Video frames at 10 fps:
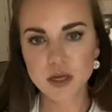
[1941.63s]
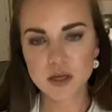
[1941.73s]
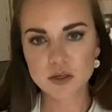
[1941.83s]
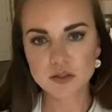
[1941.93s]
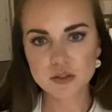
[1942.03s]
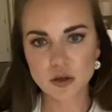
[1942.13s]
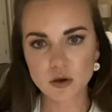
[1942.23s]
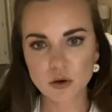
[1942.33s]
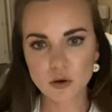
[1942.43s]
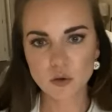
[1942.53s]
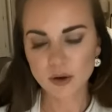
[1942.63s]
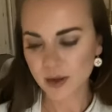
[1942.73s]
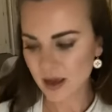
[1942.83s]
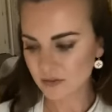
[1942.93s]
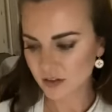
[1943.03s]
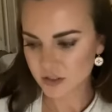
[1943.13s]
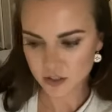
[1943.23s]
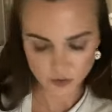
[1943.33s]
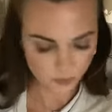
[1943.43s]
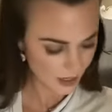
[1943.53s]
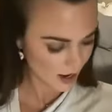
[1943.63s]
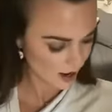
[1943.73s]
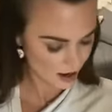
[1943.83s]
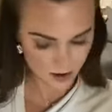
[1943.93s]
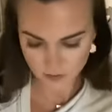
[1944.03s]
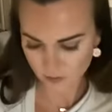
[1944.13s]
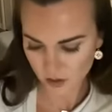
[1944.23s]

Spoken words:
So what do we have left to do? We have